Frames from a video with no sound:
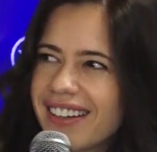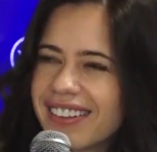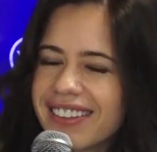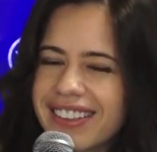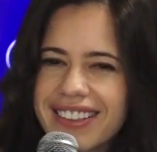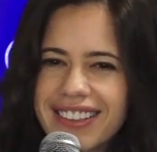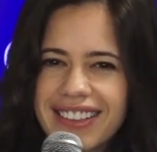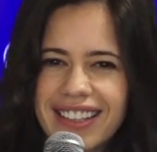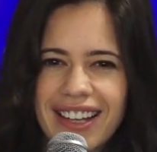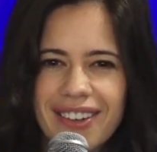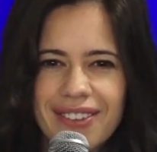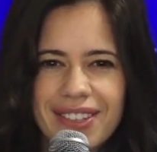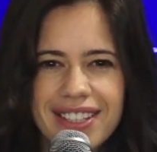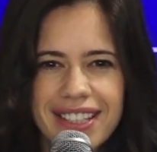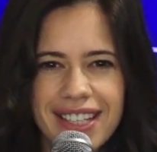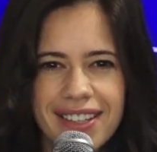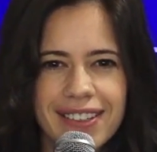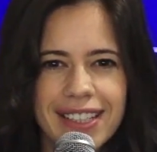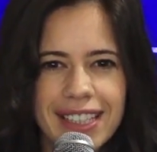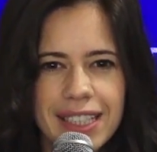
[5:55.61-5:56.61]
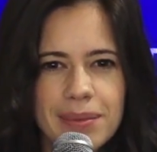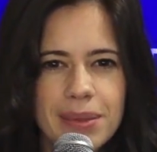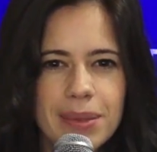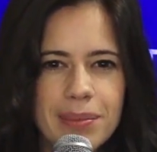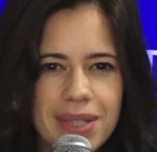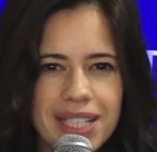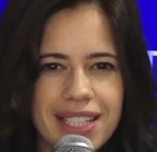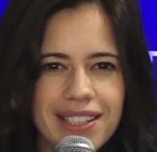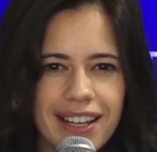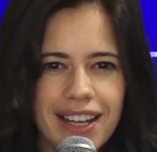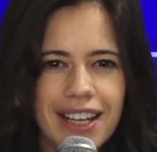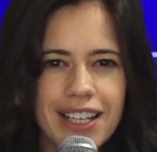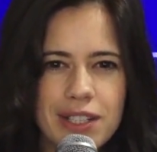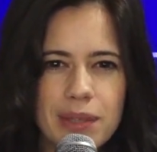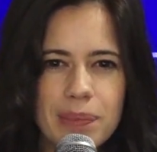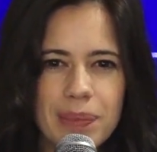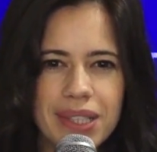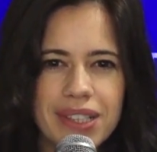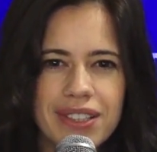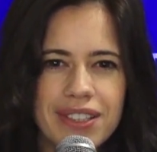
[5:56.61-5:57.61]
Uncle, I was giving him a
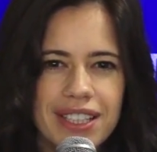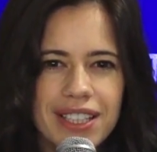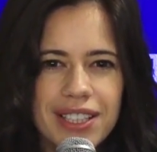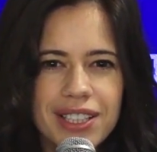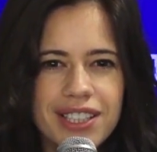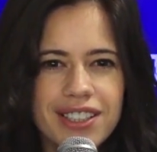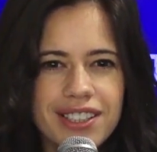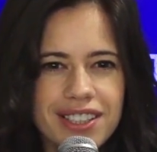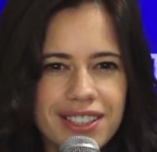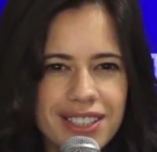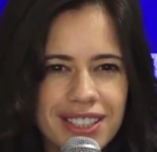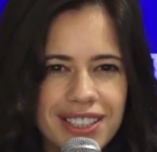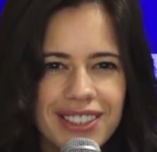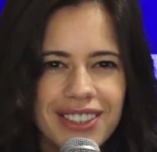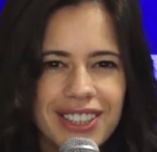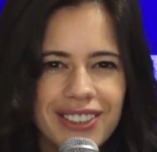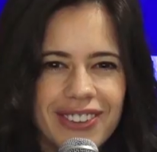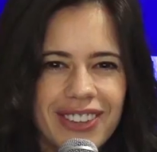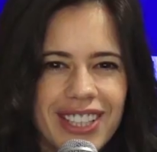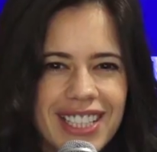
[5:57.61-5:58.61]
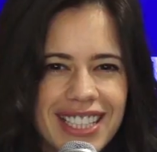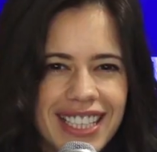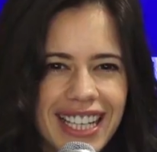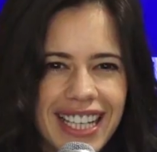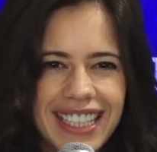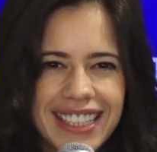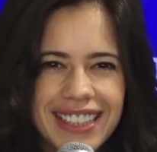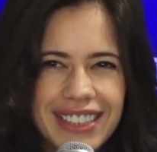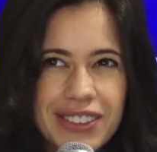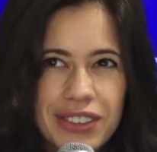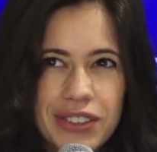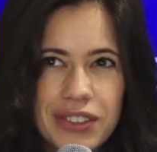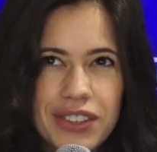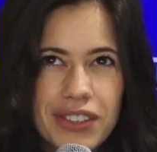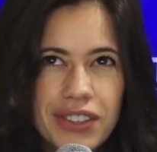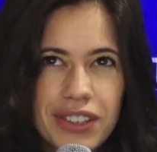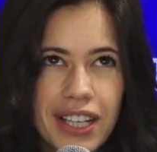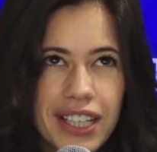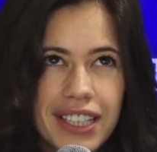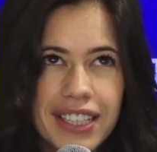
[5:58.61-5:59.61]
massage because he just was like
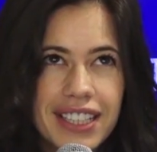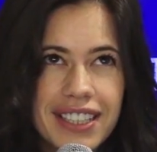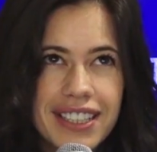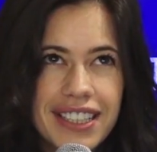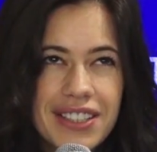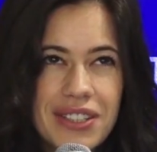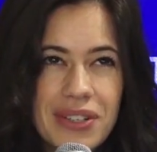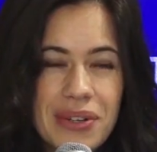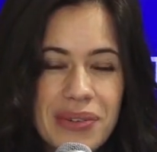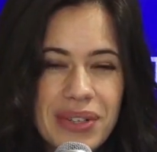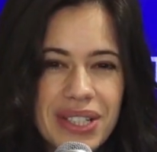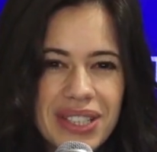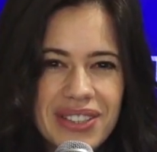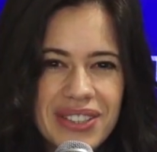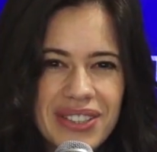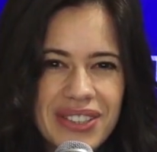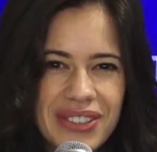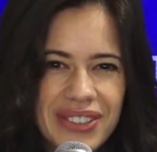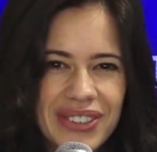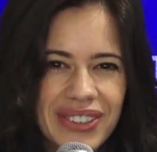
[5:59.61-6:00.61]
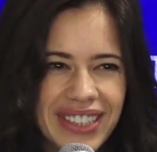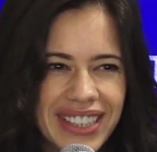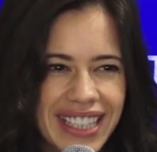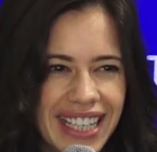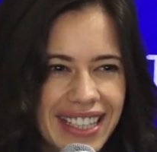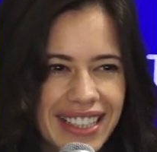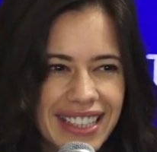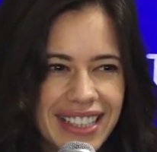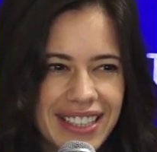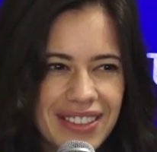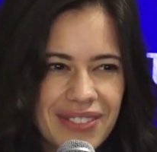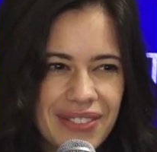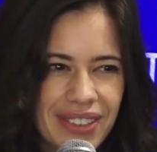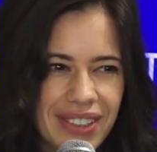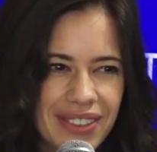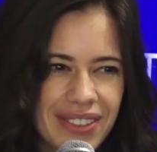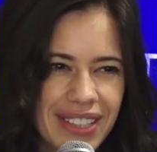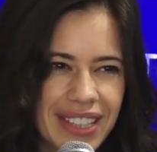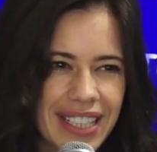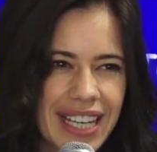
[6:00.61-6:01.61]
he didn't know what to do in
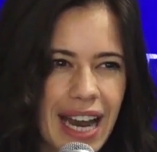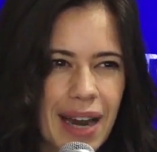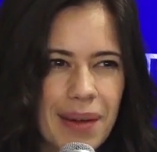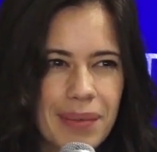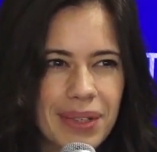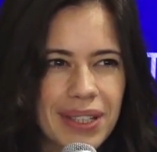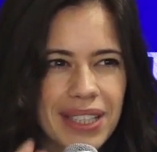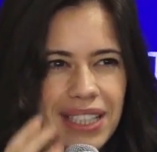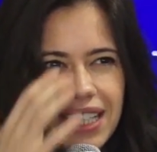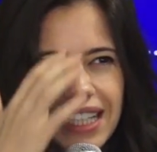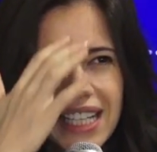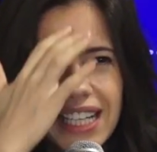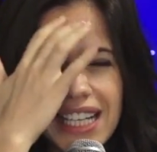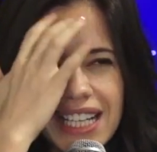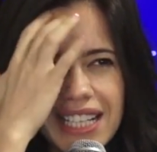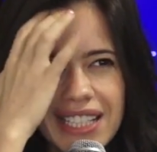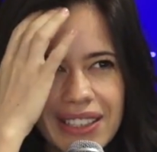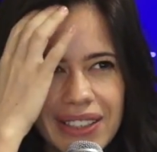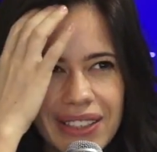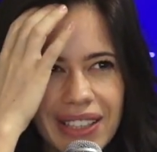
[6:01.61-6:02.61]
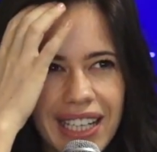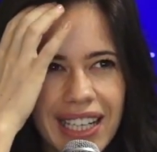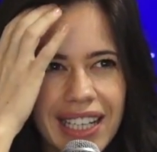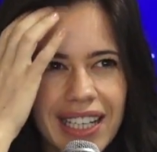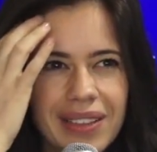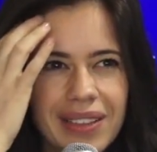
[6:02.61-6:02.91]
front of the camera. So